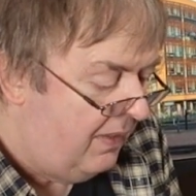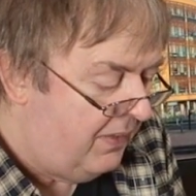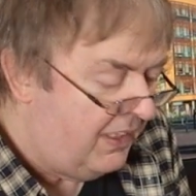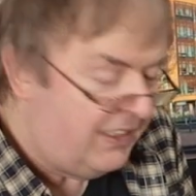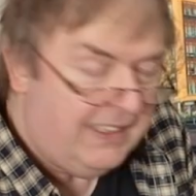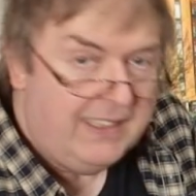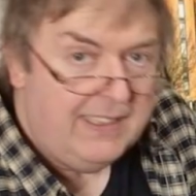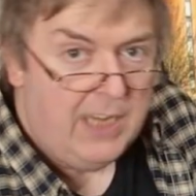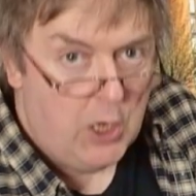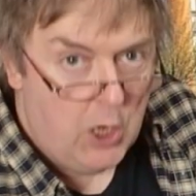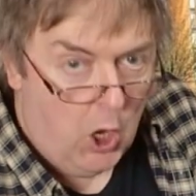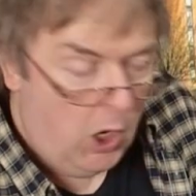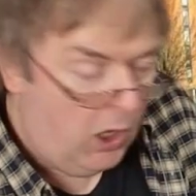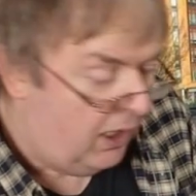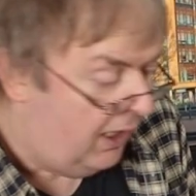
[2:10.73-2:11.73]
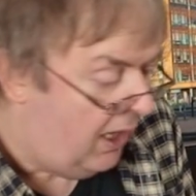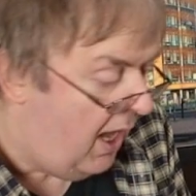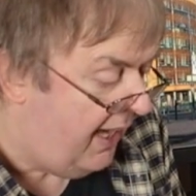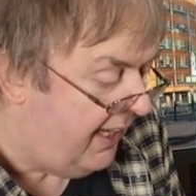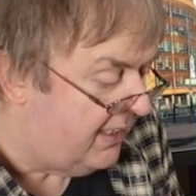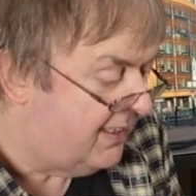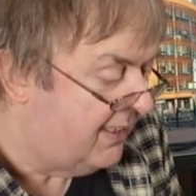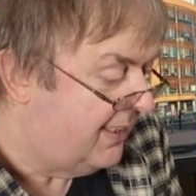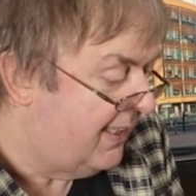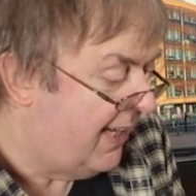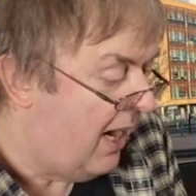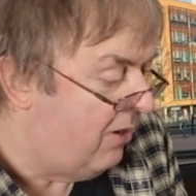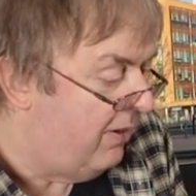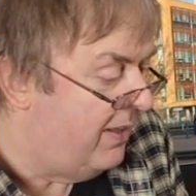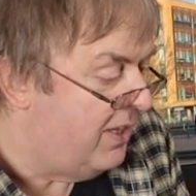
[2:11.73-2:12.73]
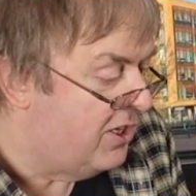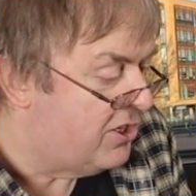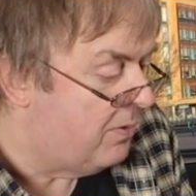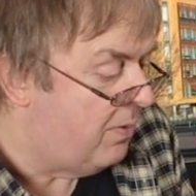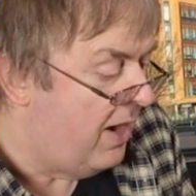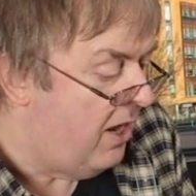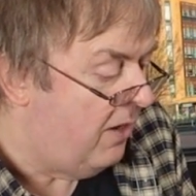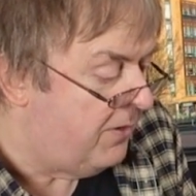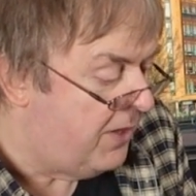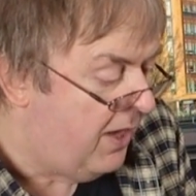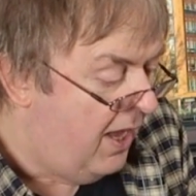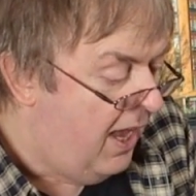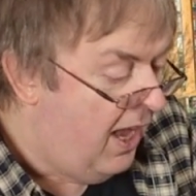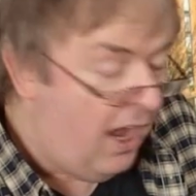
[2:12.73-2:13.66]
This is not light to carry this around.